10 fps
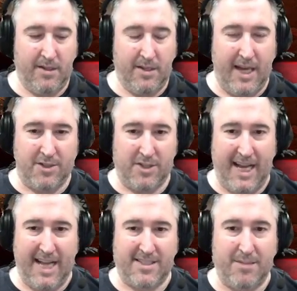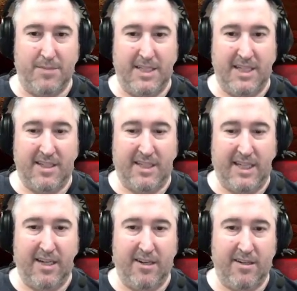I actually had some decent
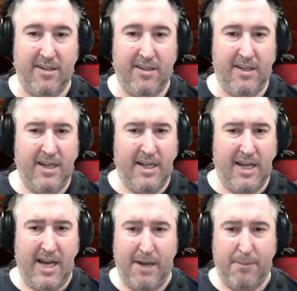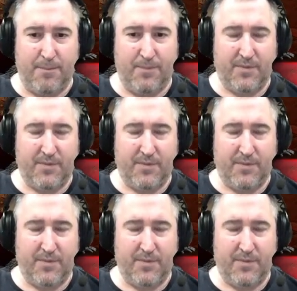gear. Um,